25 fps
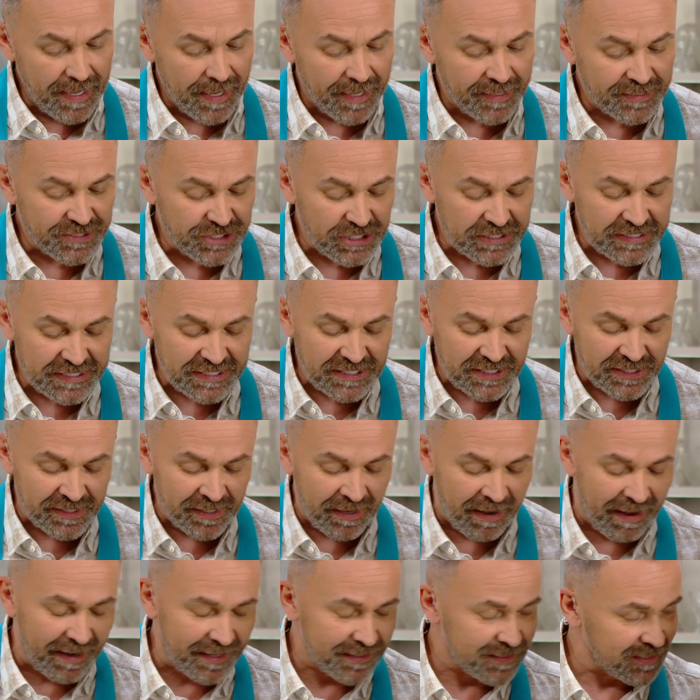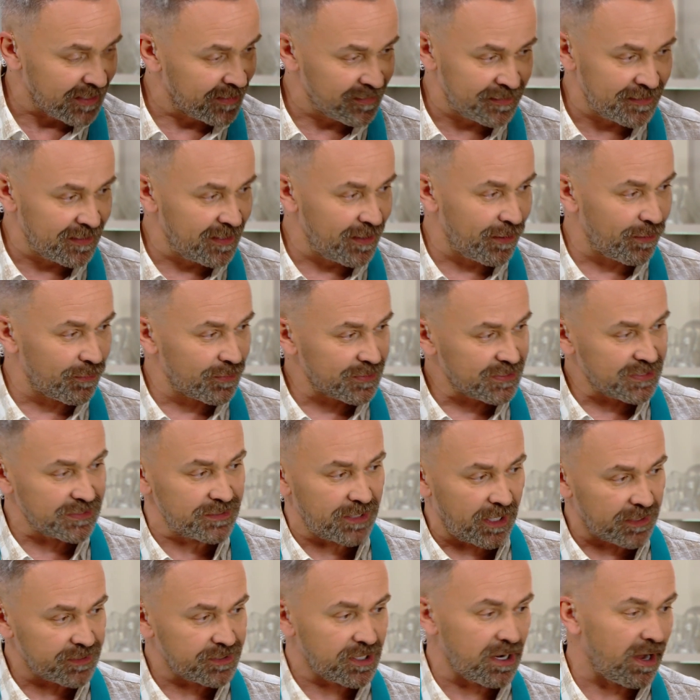I just slice it? No,
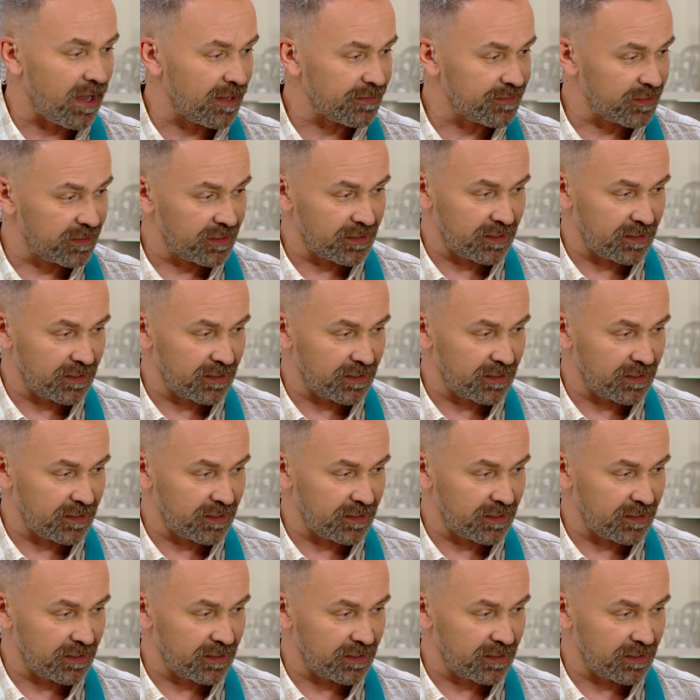not cut in